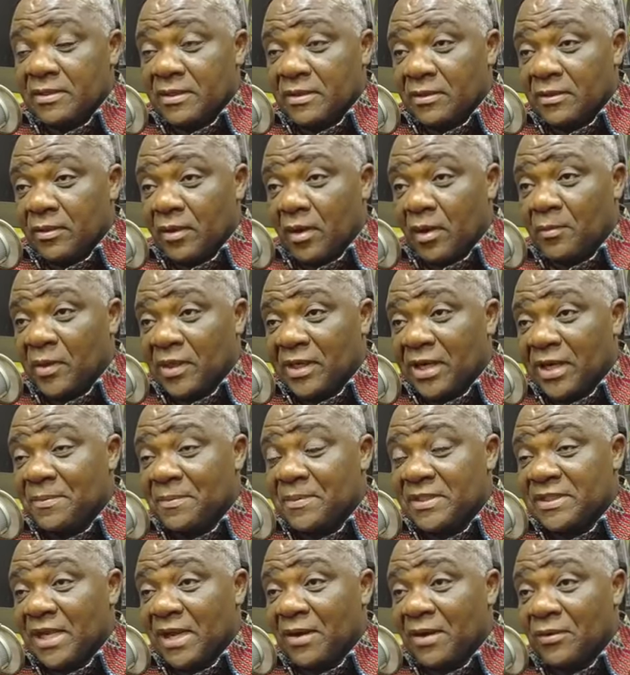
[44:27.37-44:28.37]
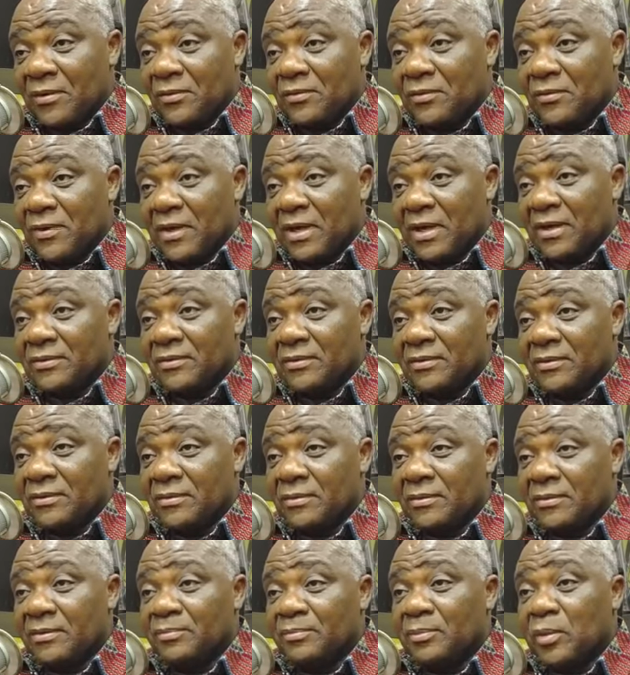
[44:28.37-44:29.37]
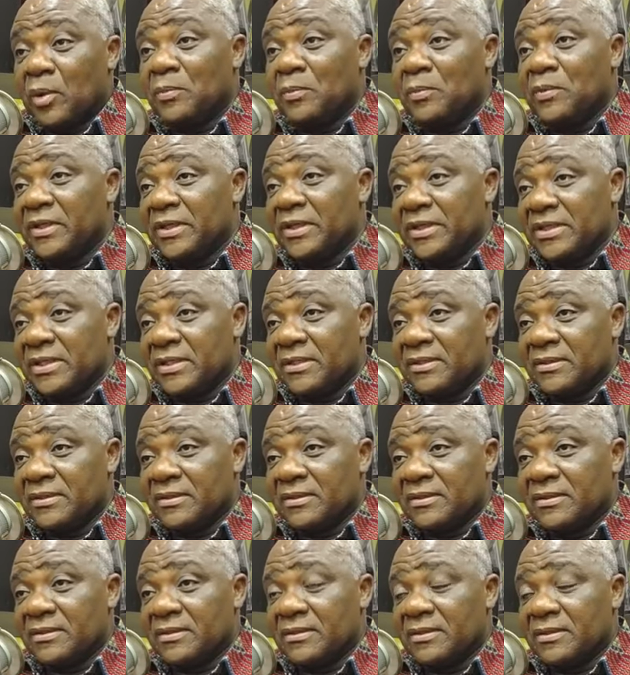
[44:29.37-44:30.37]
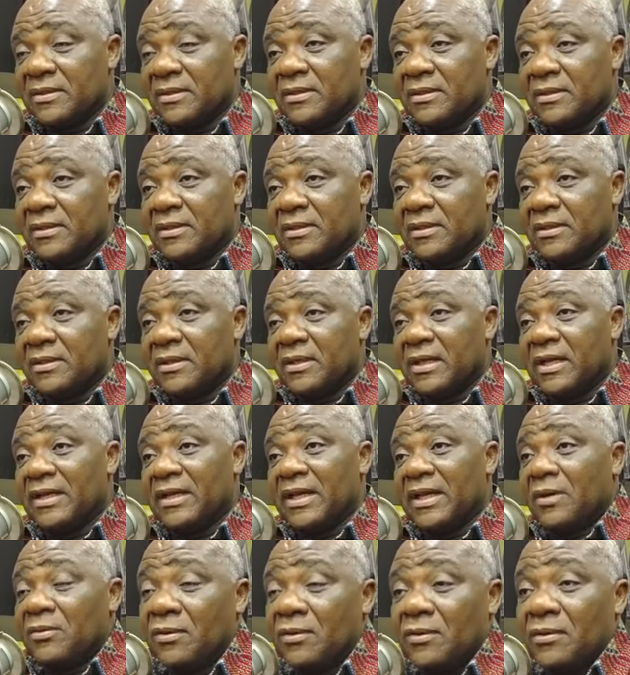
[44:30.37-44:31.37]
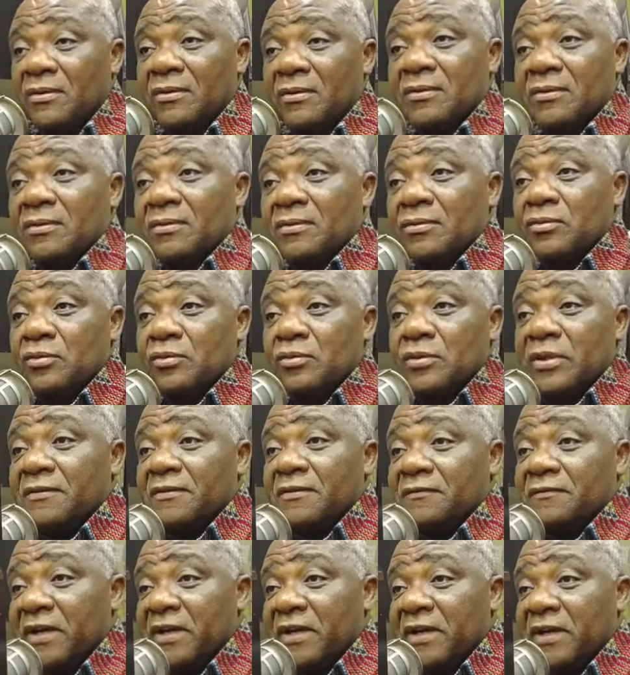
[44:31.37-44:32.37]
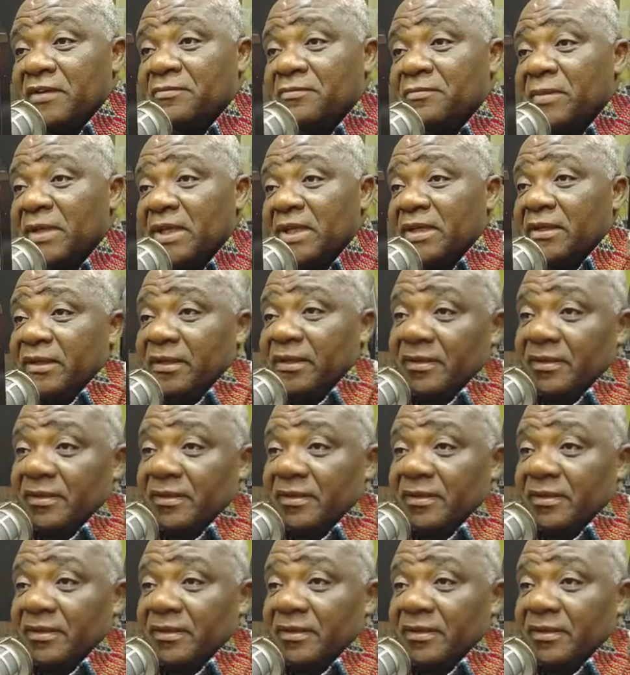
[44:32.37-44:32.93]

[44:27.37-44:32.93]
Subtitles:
Omo capital Hong Kong no population. E ya ko 25 million.